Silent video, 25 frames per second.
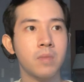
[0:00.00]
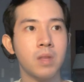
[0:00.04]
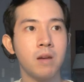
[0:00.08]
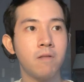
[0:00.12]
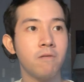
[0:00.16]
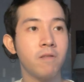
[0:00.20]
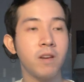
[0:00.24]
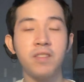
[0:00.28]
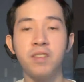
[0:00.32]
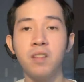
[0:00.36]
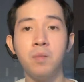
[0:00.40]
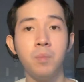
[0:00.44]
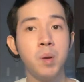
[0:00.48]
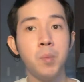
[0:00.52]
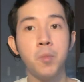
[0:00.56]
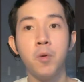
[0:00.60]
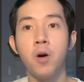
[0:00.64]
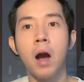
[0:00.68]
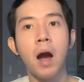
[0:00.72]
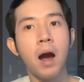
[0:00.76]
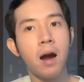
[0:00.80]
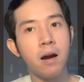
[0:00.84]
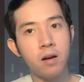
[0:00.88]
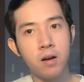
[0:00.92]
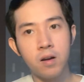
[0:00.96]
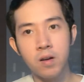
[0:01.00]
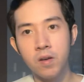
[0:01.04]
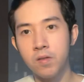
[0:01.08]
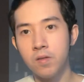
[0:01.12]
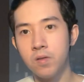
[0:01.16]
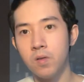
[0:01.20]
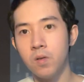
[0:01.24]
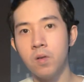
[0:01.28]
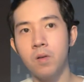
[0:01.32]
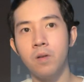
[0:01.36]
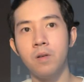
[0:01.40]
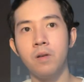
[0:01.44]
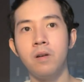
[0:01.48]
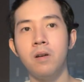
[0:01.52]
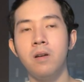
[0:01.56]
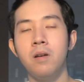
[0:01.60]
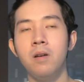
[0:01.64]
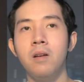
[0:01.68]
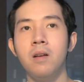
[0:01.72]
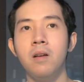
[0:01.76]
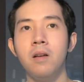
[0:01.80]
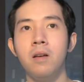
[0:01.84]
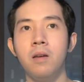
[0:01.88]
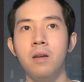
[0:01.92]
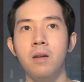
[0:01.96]
Resil B. Mojares or
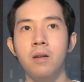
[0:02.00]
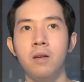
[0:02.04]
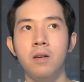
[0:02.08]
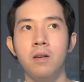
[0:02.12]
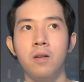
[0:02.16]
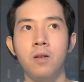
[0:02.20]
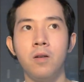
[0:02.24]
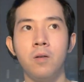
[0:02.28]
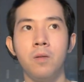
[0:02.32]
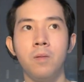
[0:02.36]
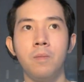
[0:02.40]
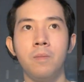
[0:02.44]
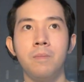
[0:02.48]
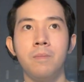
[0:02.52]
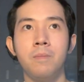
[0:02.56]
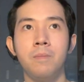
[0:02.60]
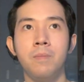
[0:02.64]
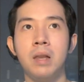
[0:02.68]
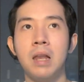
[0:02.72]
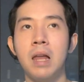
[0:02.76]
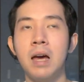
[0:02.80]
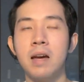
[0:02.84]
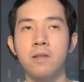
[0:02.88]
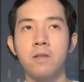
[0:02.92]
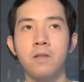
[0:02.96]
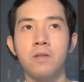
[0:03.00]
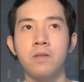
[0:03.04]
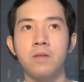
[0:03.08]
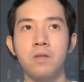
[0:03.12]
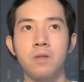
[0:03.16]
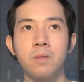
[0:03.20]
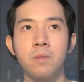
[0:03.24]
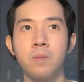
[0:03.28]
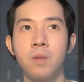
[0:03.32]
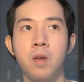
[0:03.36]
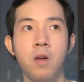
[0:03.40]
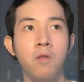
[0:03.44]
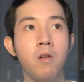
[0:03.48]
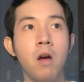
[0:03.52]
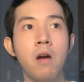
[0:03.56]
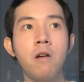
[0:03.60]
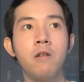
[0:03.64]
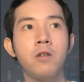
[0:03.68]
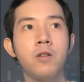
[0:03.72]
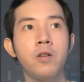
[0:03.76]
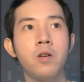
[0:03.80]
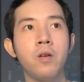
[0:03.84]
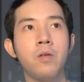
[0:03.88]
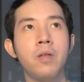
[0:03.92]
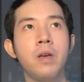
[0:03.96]
Milagros
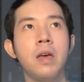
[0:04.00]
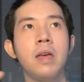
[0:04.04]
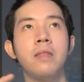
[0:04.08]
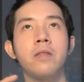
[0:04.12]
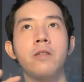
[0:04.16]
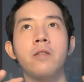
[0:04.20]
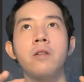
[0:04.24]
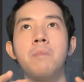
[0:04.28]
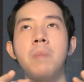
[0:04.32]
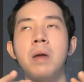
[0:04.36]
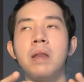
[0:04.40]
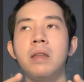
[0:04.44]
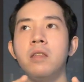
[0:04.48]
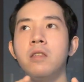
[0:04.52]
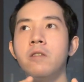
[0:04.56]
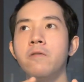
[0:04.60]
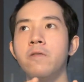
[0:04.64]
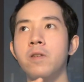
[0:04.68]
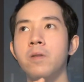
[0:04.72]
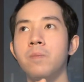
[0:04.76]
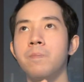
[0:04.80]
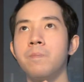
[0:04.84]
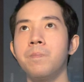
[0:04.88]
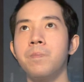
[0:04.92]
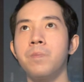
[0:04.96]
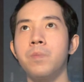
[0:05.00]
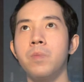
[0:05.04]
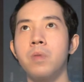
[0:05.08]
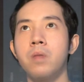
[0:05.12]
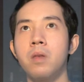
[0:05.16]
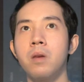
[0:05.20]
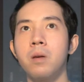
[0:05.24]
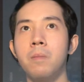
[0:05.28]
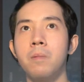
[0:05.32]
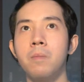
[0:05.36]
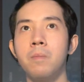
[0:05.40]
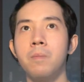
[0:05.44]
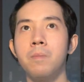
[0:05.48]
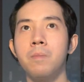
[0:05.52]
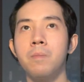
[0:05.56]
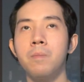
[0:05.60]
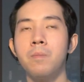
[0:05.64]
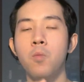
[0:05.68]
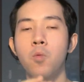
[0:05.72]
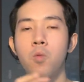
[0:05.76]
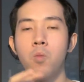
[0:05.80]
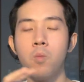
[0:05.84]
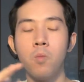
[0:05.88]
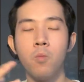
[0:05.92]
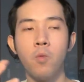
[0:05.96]
Guerrero. There are many different
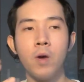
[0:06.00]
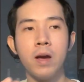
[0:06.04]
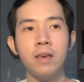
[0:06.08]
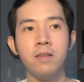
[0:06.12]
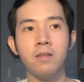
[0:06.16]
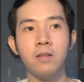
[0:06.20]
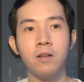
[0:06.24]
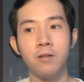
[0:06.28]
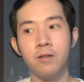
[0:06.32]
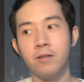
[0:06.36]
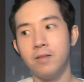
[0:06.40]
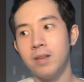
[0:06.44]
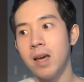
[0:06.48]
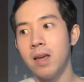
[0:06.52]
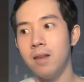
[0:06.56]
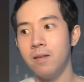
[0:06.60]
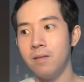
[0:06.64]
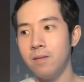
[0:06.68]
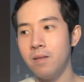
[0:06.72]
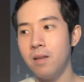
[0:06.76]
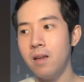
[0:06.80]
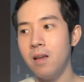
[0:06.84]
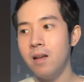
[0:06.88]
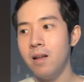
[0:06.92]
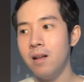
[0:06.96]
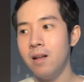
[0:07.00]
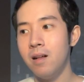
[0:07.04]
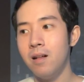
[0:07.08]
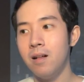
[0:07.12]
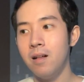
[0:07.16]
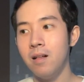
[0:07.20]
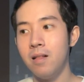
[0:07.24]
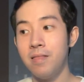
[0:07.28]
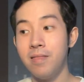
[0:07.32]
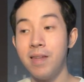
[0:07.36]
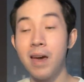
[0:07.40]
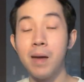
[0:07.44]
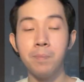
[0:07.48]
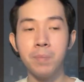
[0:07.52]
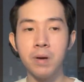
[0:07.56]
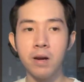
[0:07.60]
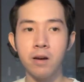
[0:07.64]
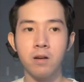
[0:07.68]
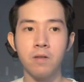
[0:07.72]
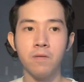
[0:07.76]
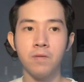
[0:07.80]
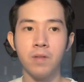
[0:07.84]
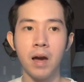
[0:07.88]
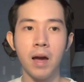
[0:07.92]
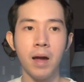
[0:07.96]
ways to understand that
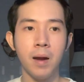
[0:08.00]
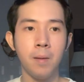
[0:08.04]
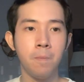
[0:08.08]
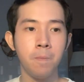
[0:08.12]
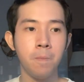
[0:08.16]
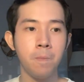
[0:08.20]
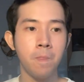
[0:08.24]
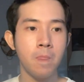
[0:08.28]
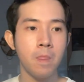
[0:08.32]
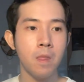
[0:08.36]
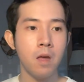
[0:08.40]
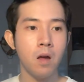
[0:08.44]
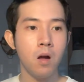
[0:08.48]
period of time,